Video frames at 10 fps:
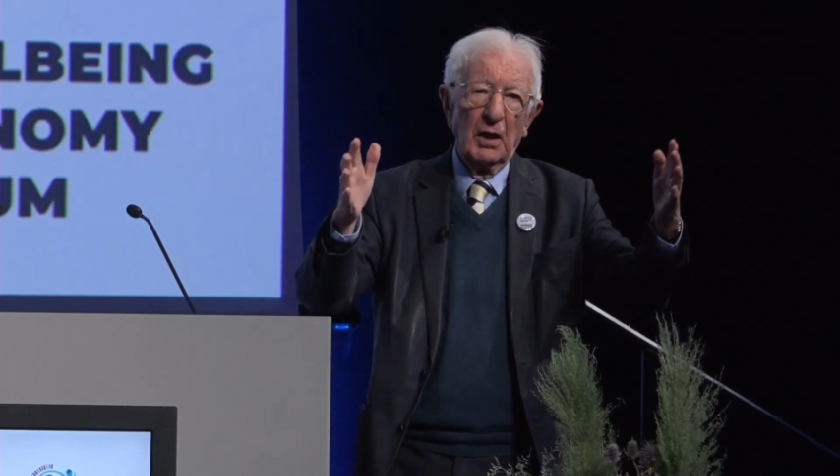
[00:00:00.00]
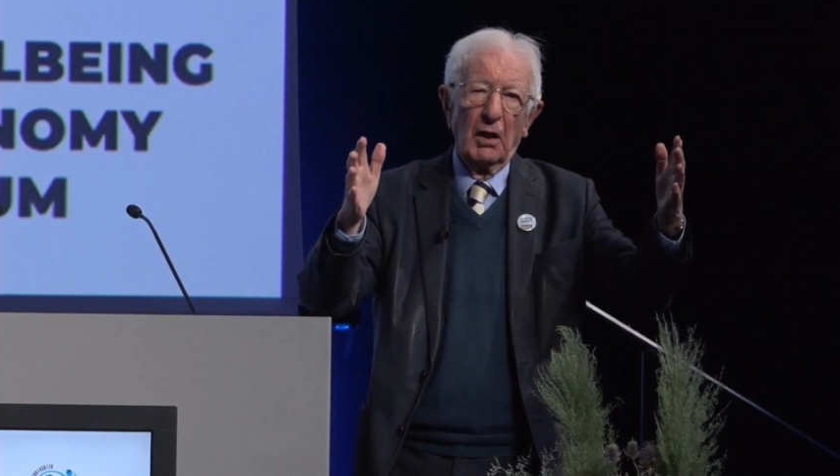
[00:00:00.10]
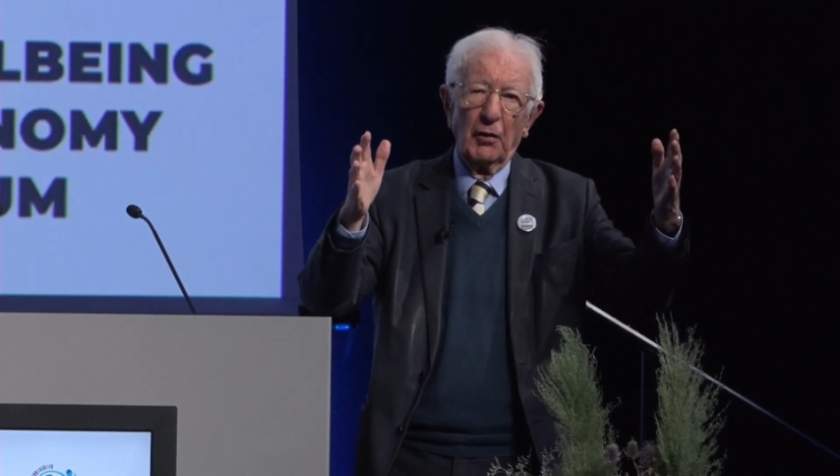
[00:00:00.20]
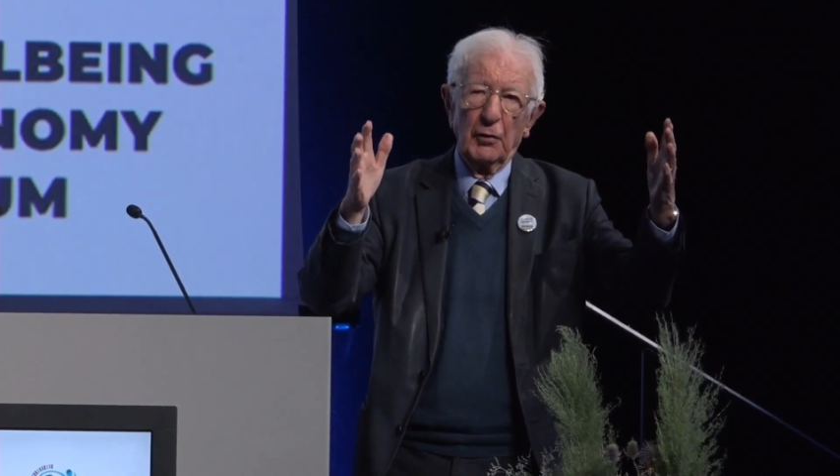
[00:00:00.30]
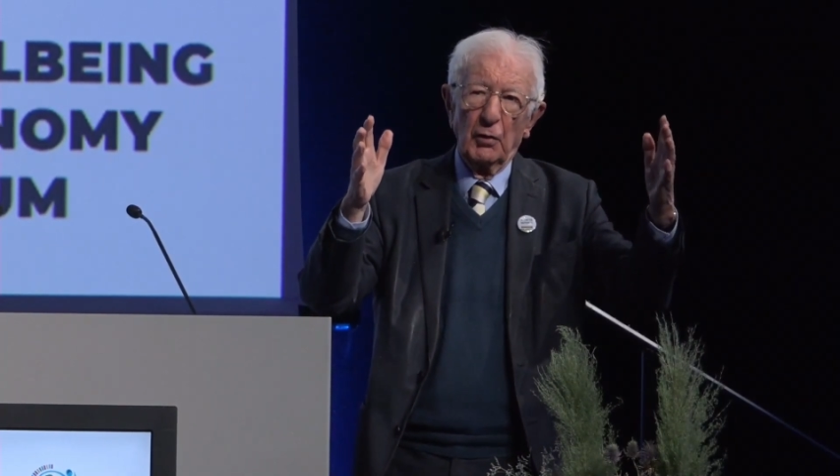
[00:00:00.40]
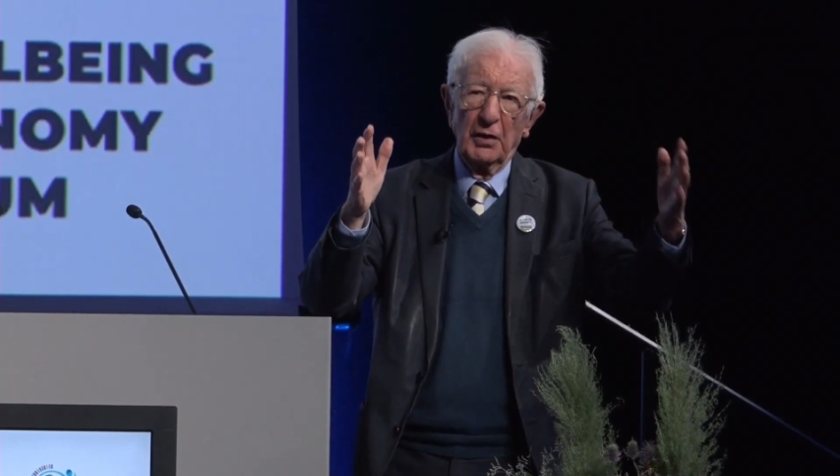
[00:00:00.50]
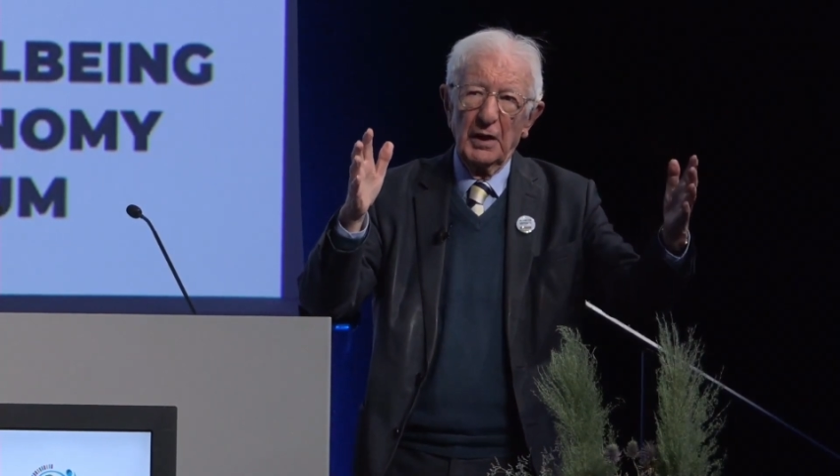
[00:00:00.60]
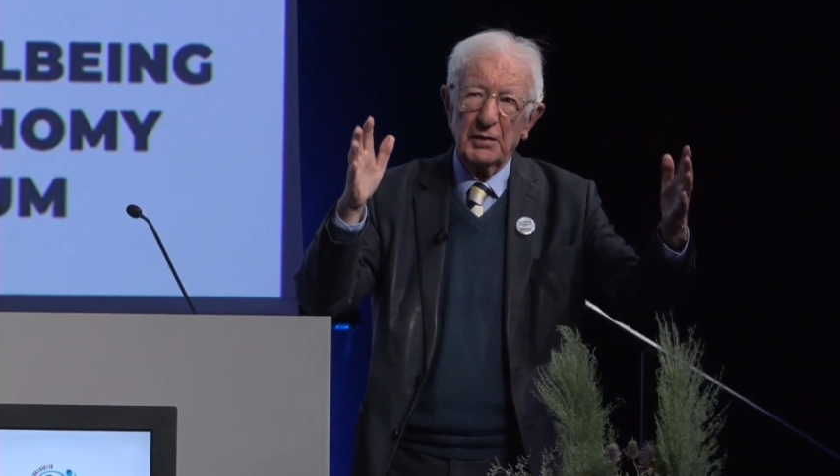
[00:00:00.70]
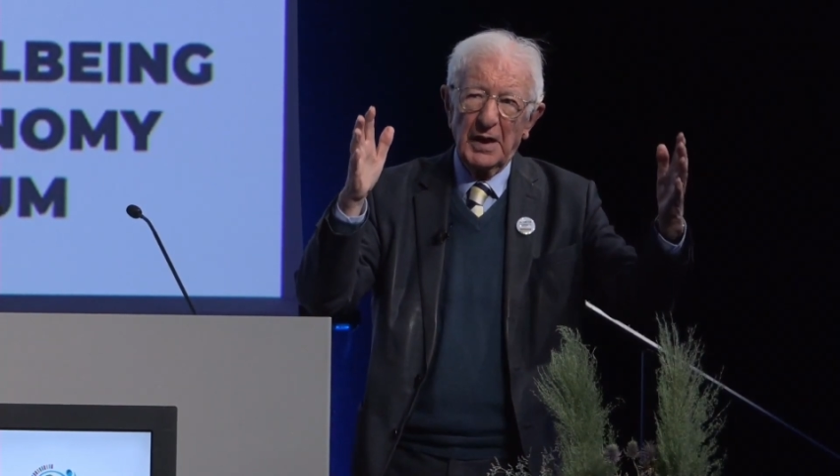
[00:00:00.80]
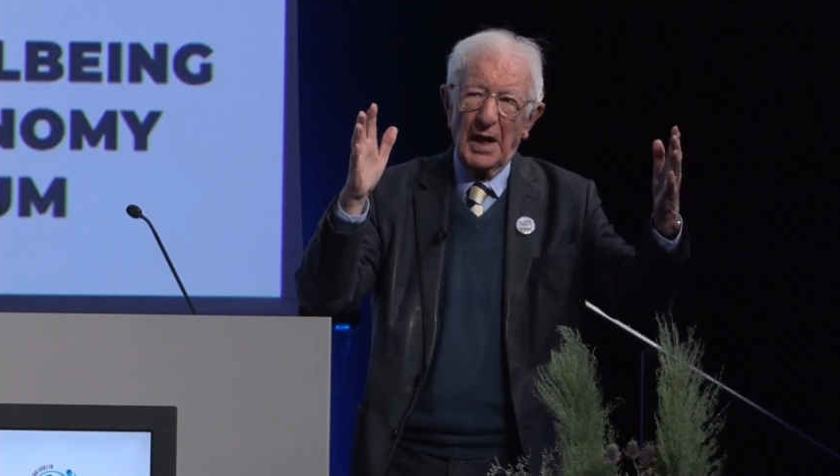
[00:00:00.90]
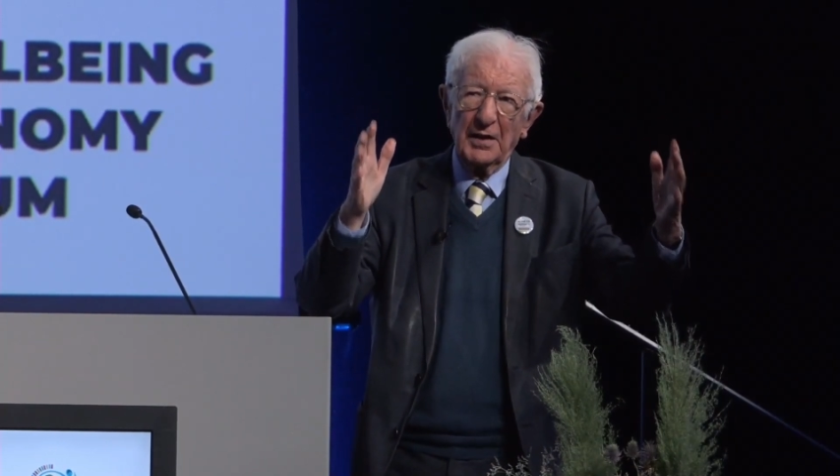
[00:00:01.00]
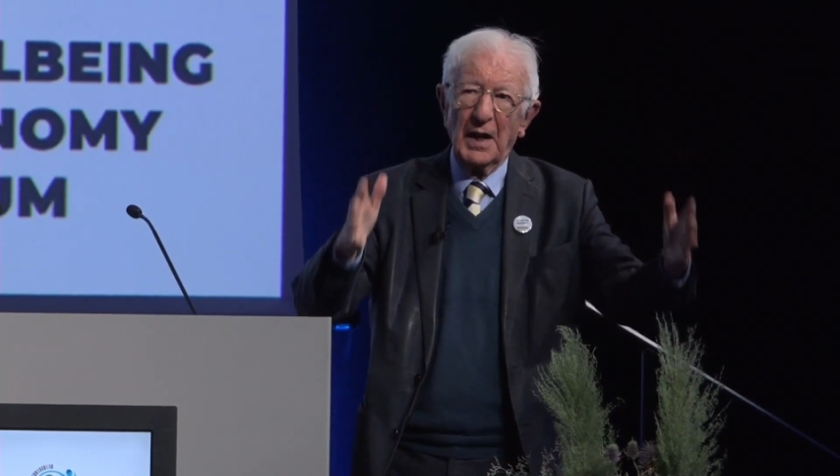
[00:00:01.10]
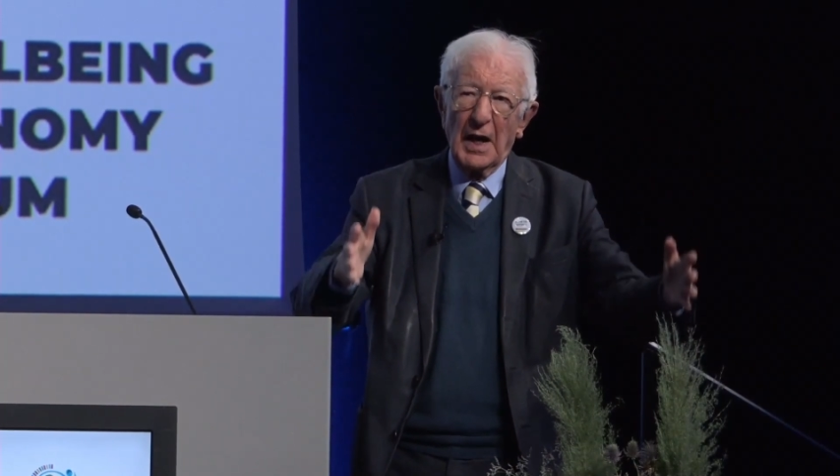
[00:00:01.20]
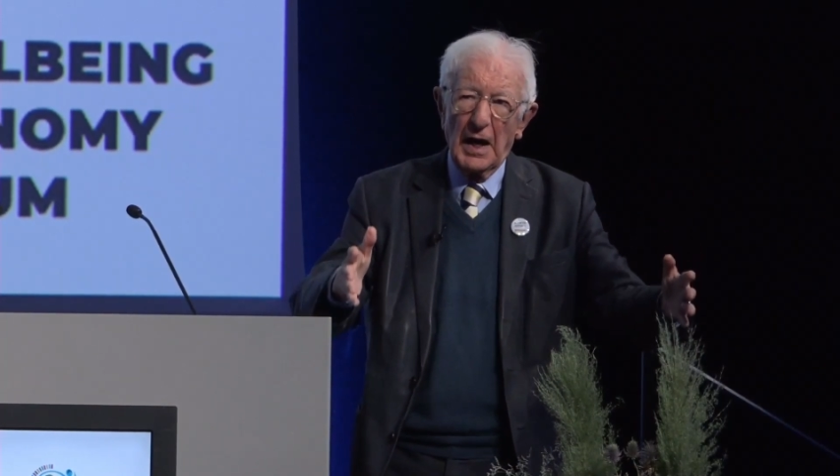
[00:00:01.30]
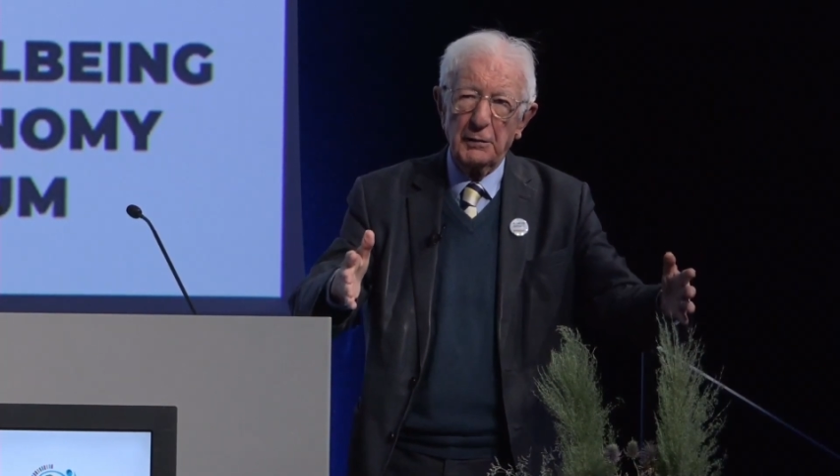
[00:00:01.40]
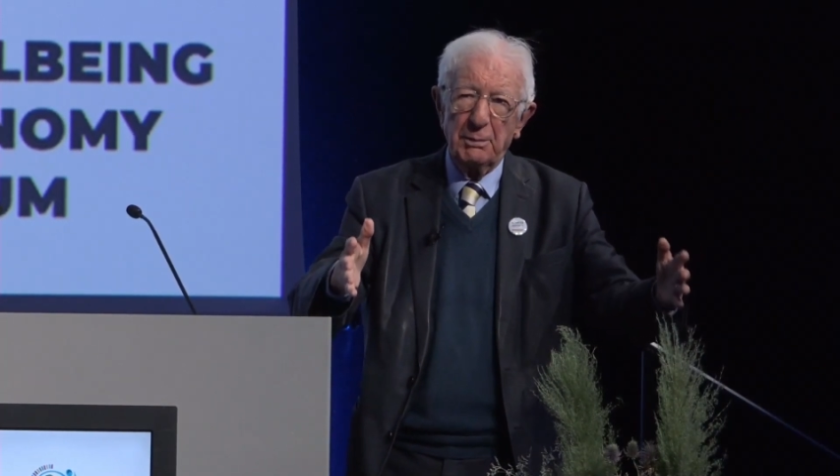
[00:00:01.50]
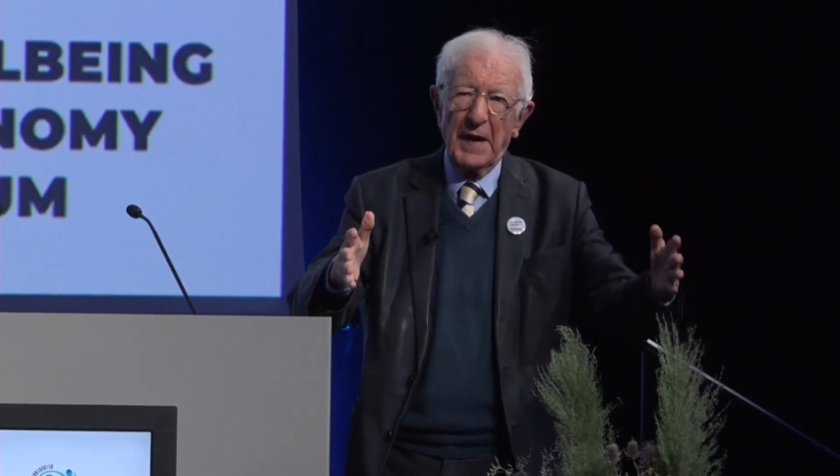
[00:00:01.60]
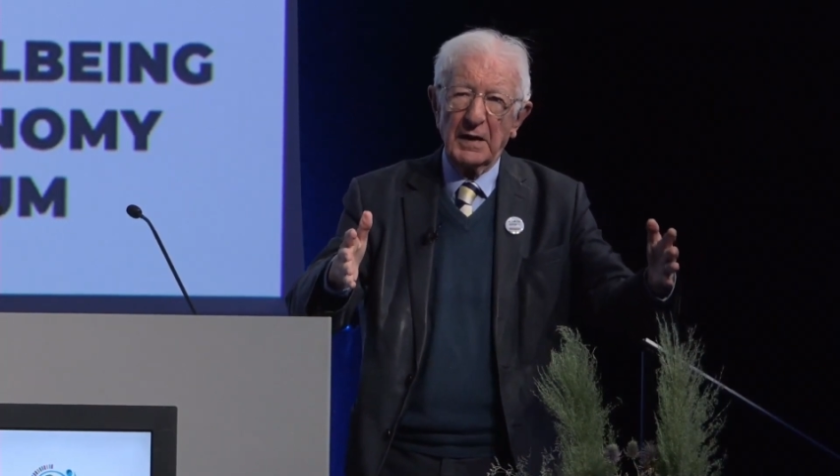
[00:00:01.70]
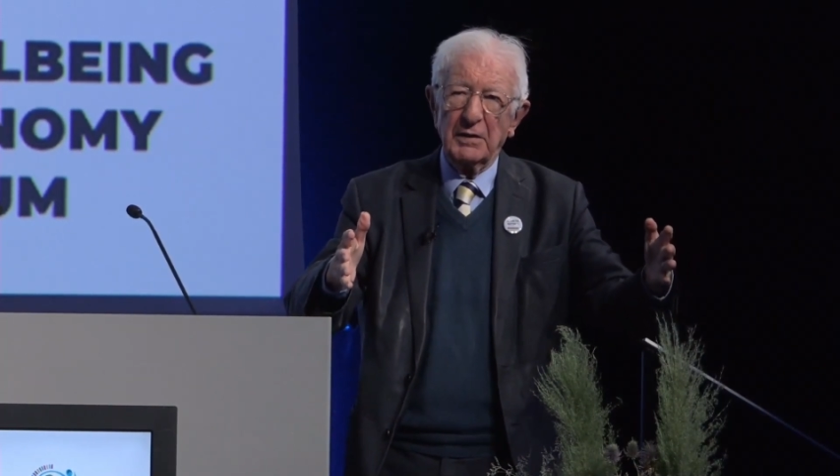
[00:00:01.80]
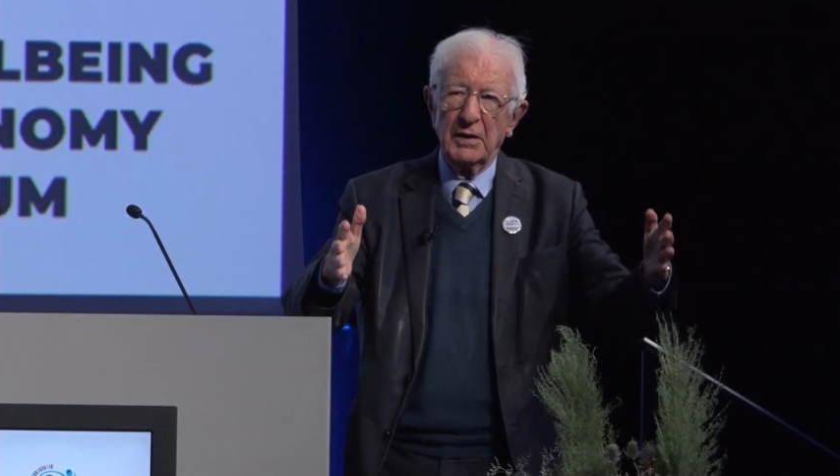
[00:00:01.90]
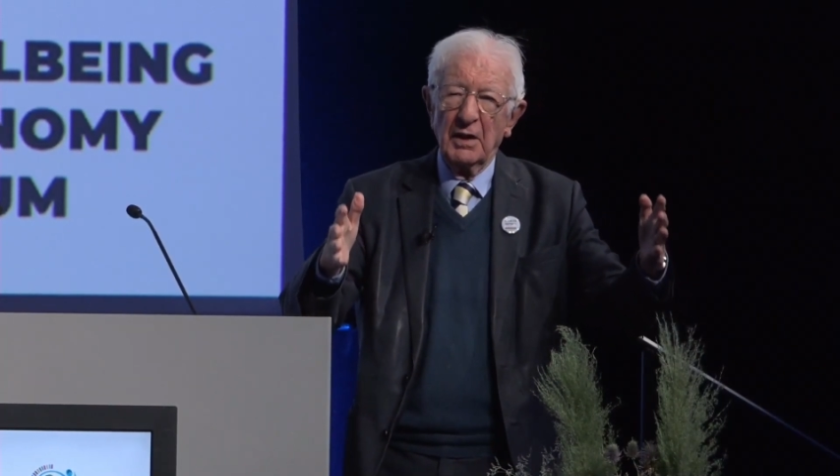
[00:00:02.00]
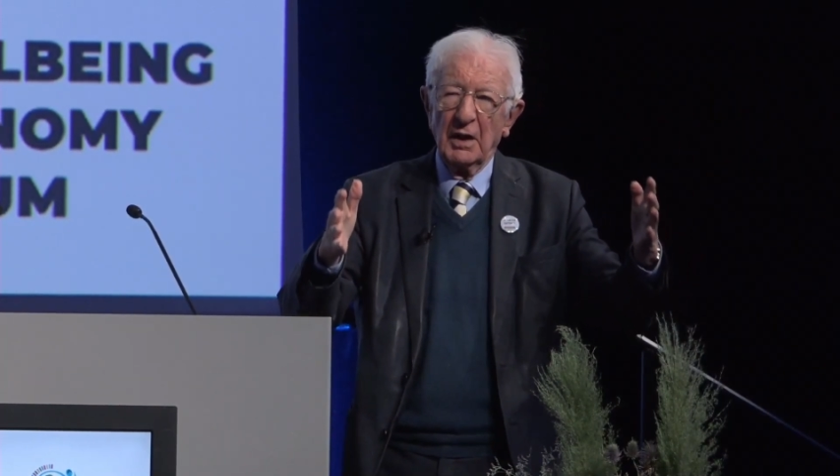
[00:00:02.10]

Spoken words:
on all those other aspects